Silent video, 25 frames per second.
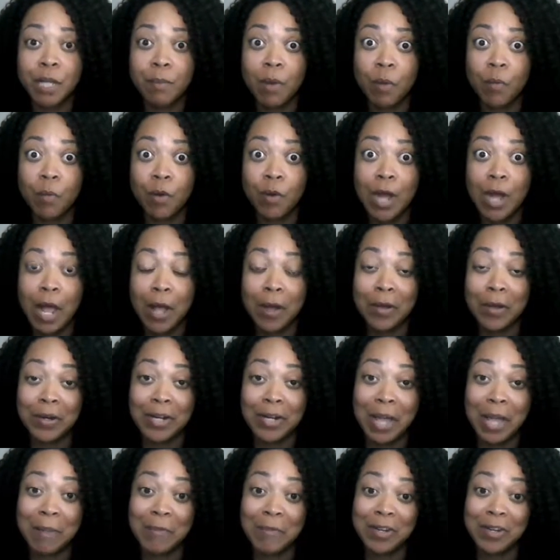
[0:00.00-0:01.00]
but we're not going to
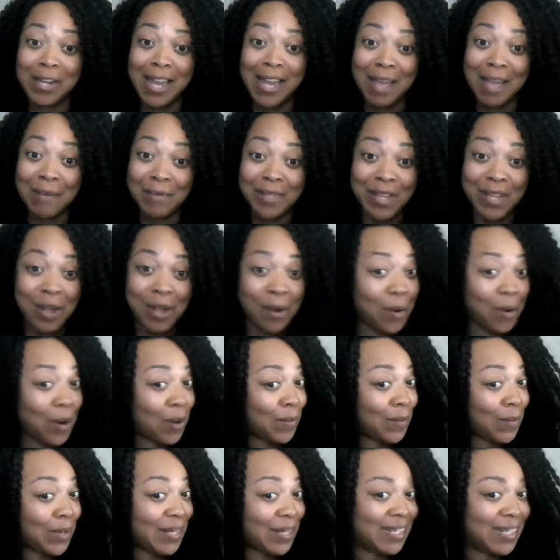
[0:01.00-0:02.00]
name any names,
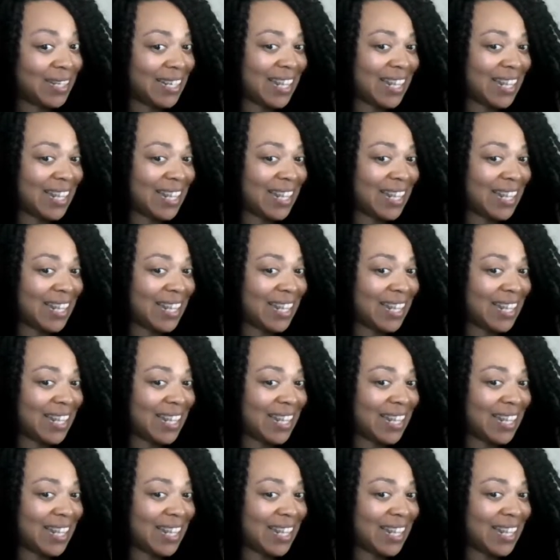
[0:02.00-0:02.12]
are we?